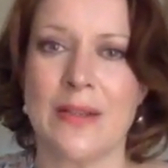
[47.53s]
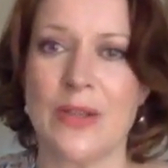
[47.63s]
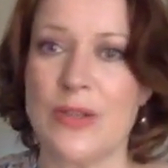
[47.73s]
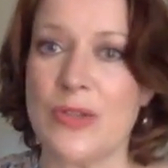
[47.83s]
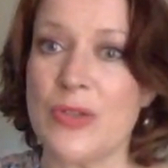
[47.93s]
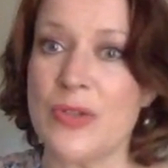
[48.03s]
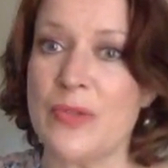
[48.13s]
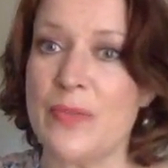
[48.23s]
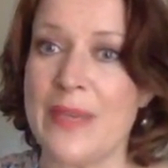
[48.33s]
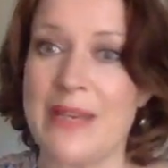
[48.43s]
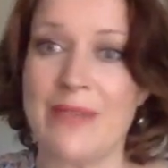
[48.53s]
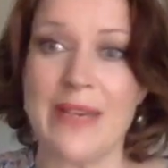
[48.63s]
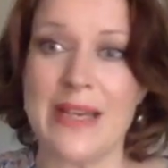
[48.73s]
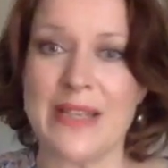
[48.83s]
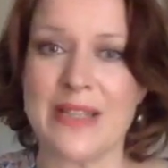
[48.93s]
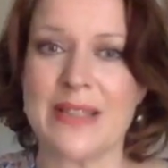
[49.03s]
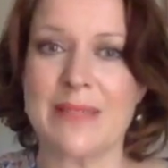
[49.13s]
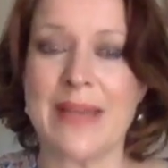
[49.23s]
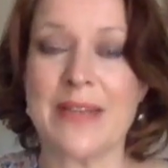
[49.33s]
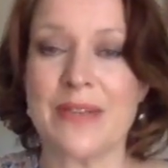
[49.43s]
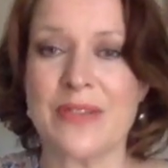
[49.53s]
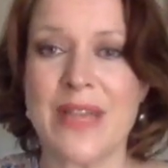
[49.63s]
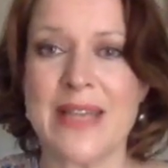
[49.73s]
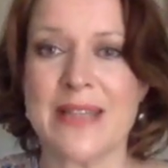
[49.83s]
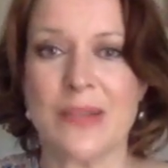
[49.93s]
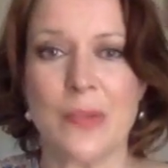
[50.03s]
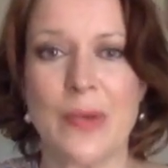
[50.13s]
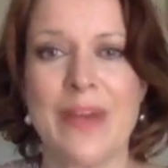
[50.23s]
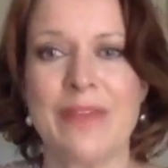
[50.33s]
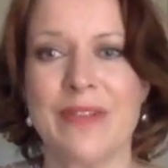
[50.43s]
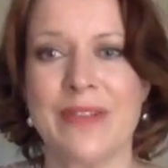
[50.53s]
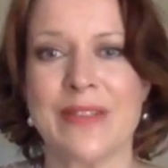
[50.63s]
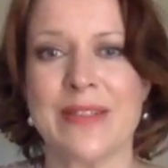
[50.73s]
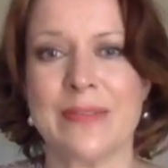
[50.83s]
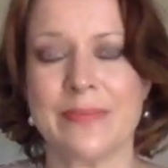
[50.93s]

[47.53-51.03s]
Could truth be really just a matter of taste or preference?